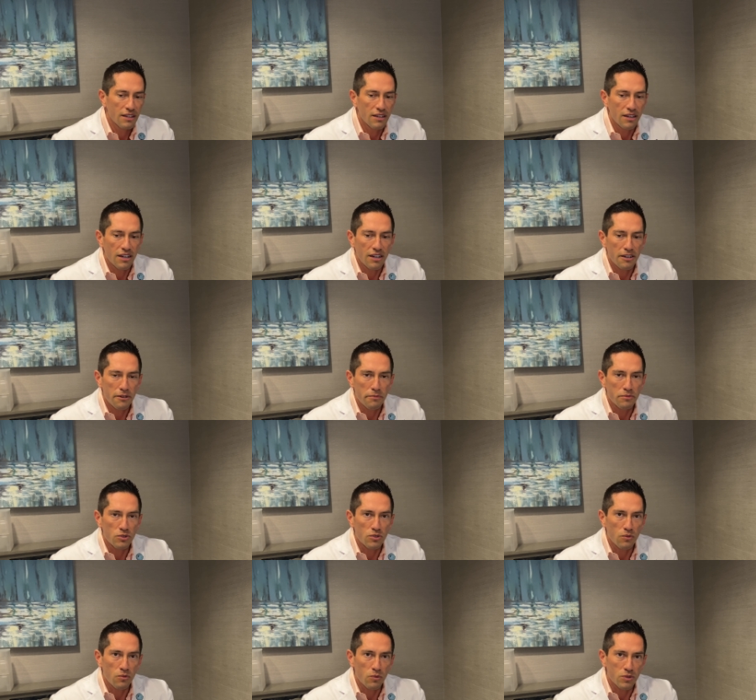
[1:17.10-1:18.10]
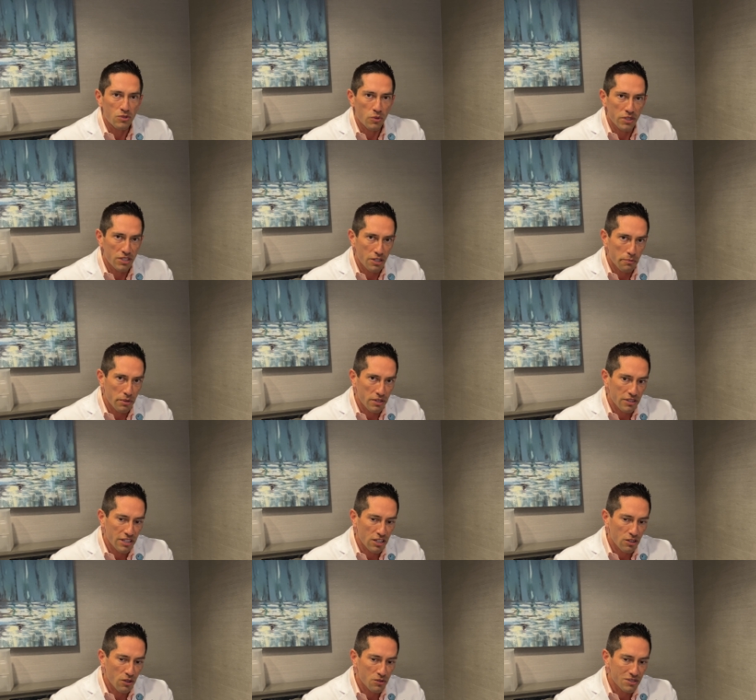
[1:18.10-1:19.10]
Um, which we typically
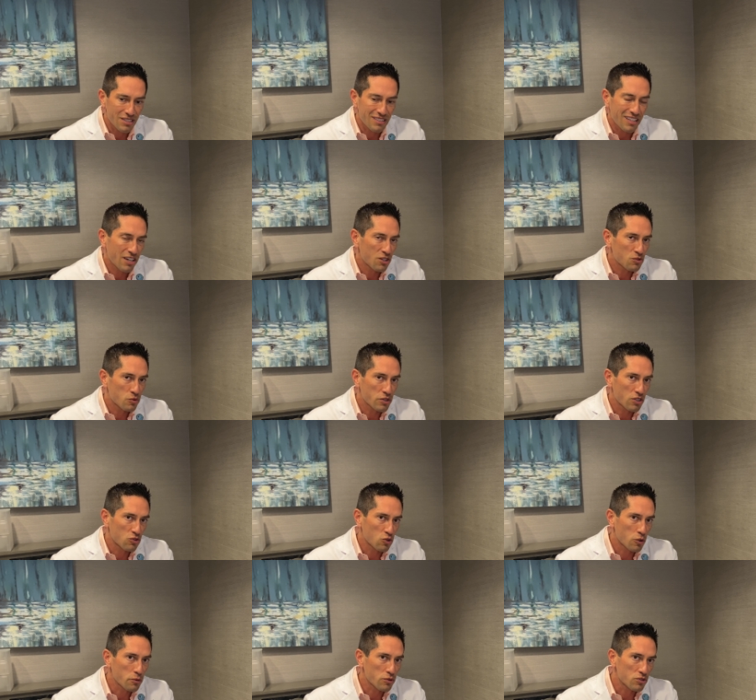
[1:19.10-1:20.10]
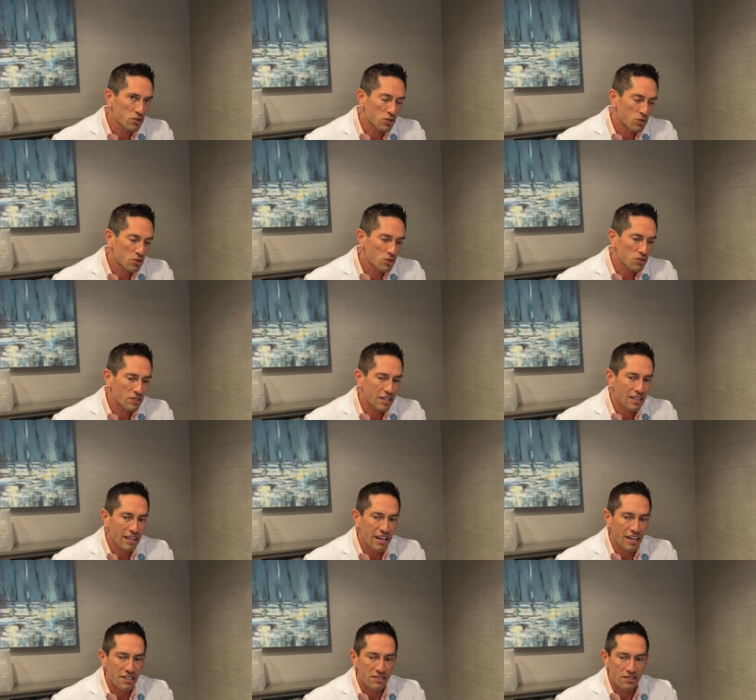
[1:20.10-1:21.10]
close these layers with absorbable sutures that
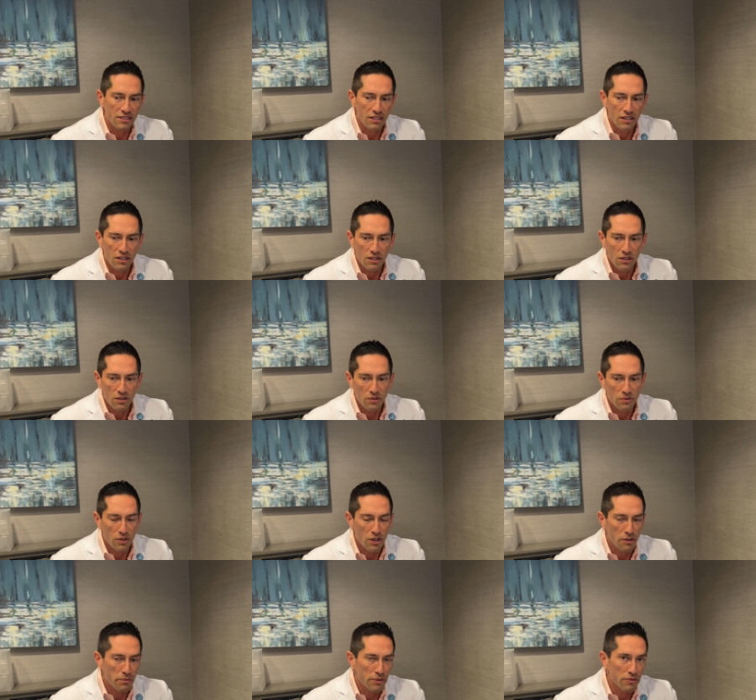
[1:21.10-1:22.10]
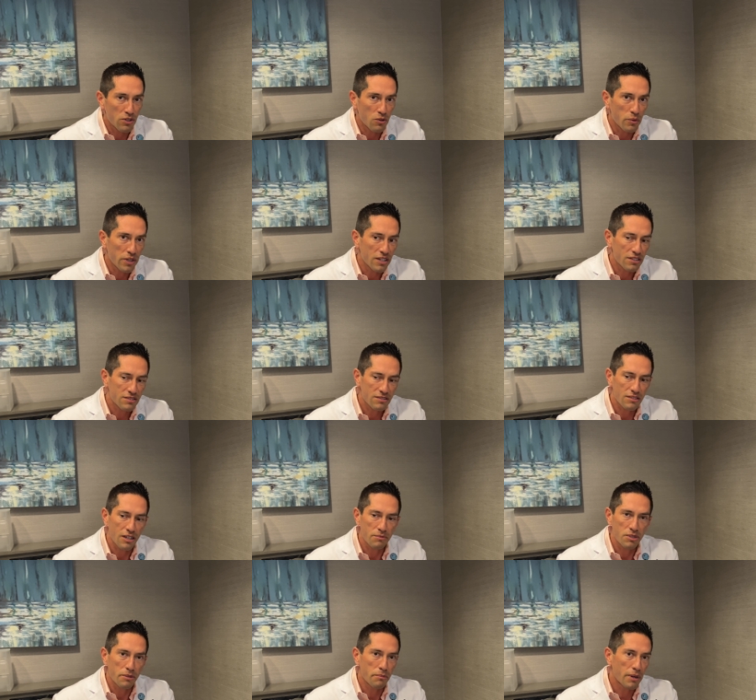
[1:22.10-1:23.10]
last from a few weeks up
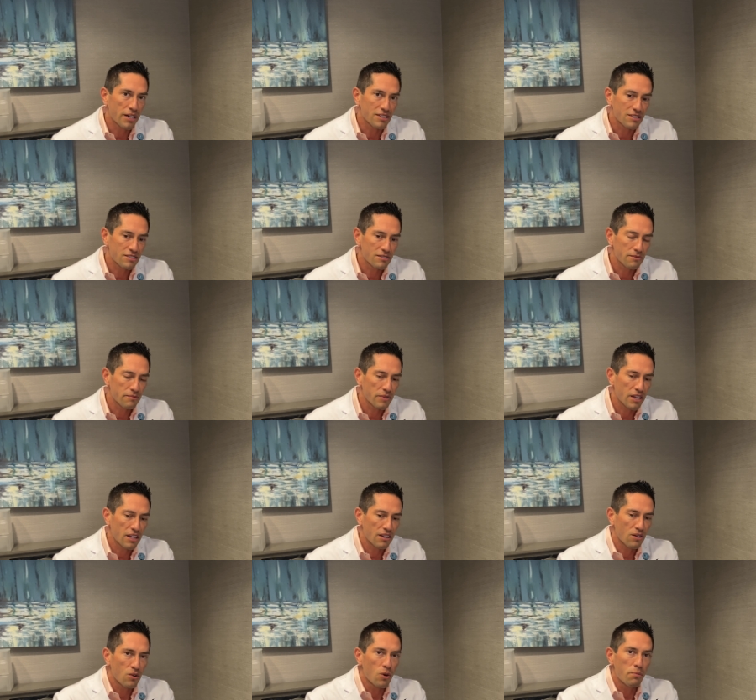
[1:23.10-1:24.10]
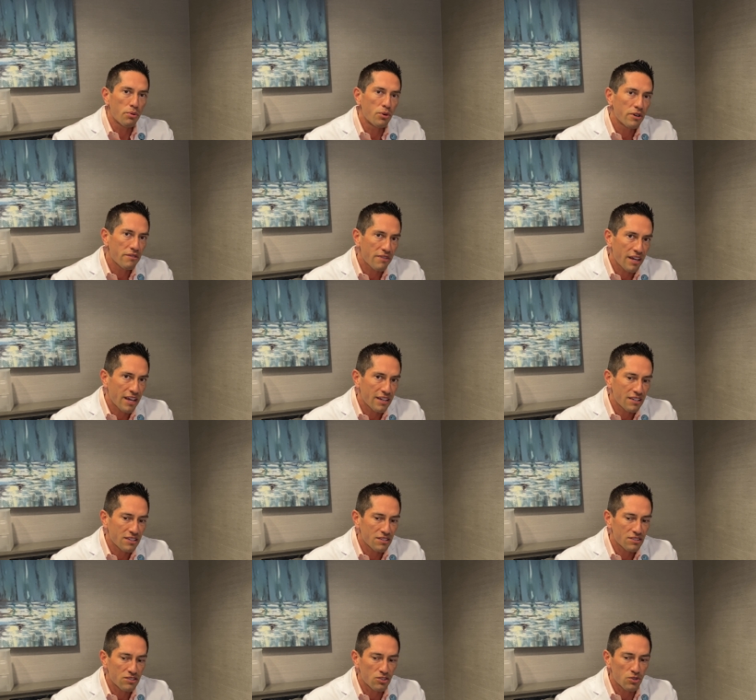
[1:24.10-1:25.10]
to months. And the whole point of that
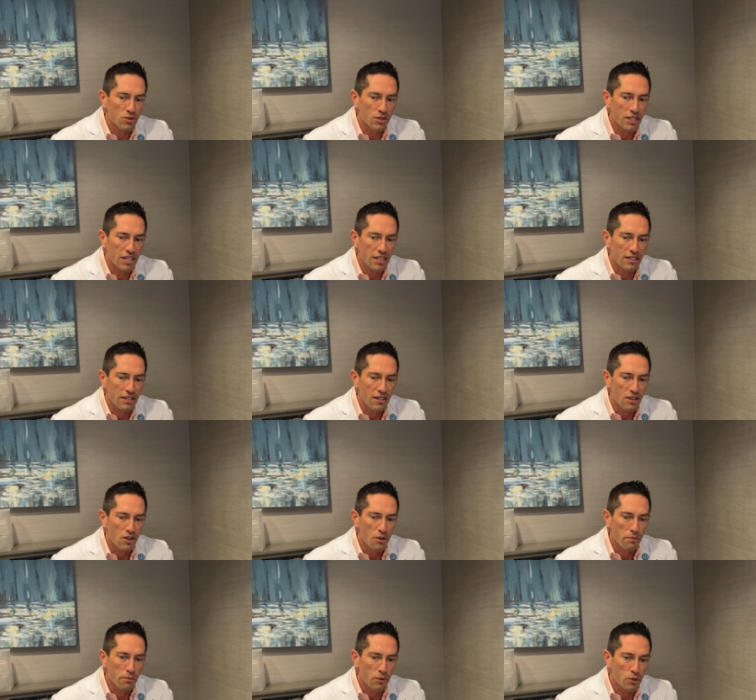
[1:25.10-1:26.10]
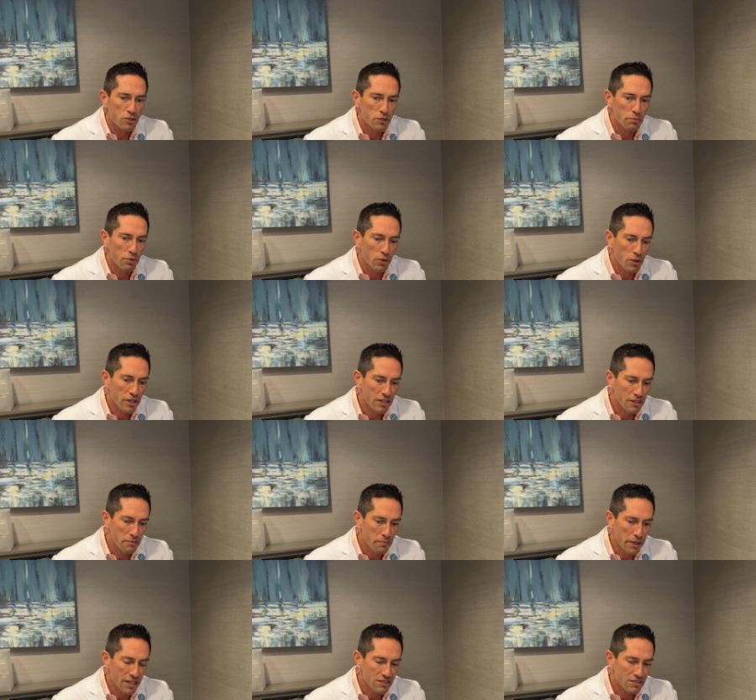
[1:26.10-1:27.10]
is you get more support at the
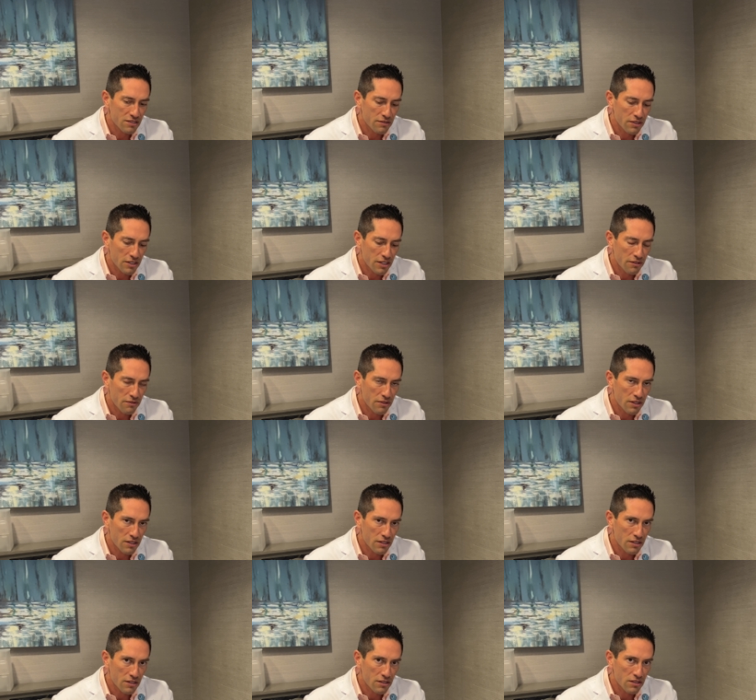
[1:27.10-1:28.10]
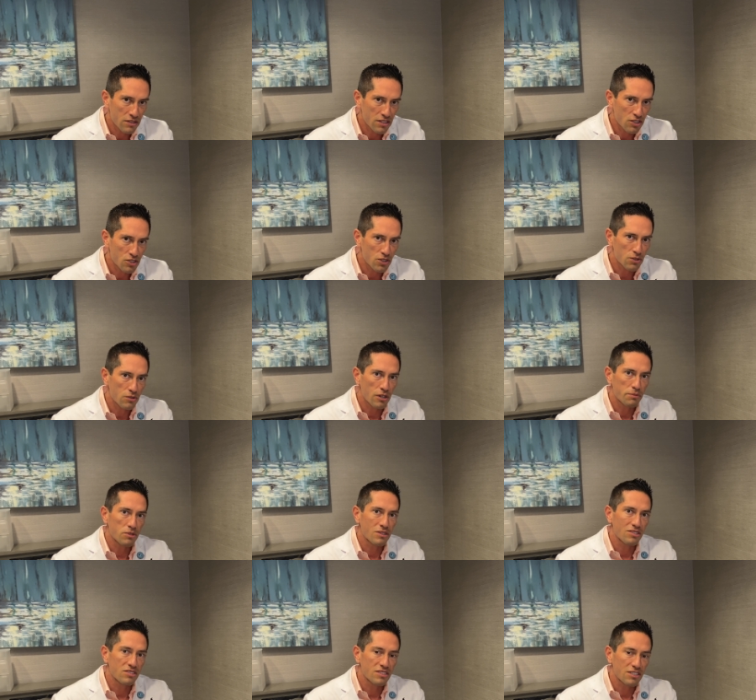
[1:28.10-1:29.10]
base of the, of the, uh, the tissue up to
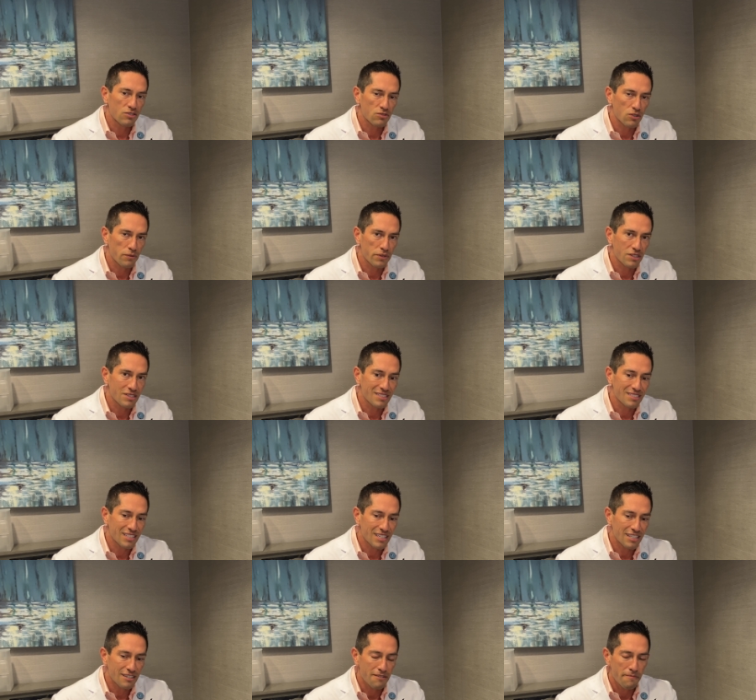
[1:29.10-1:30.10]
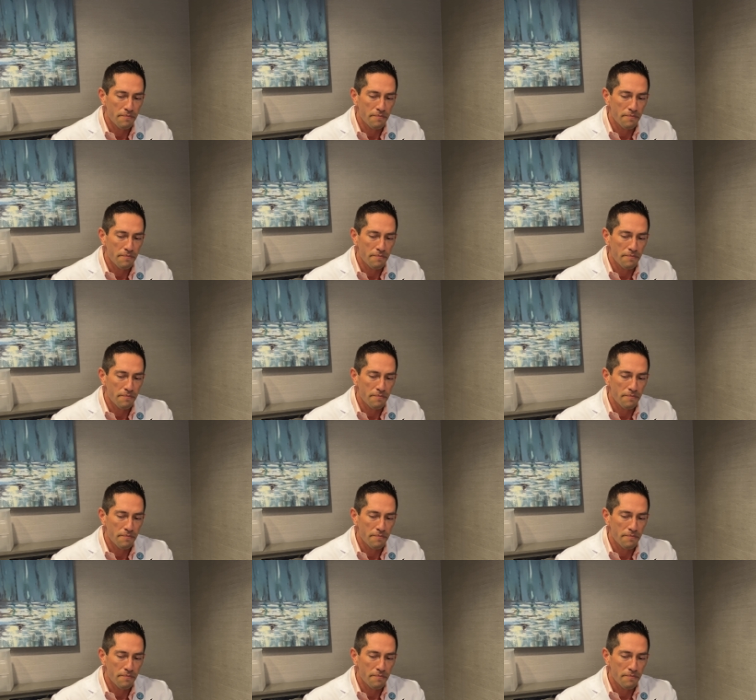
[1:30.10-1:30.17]
the surface of the skin.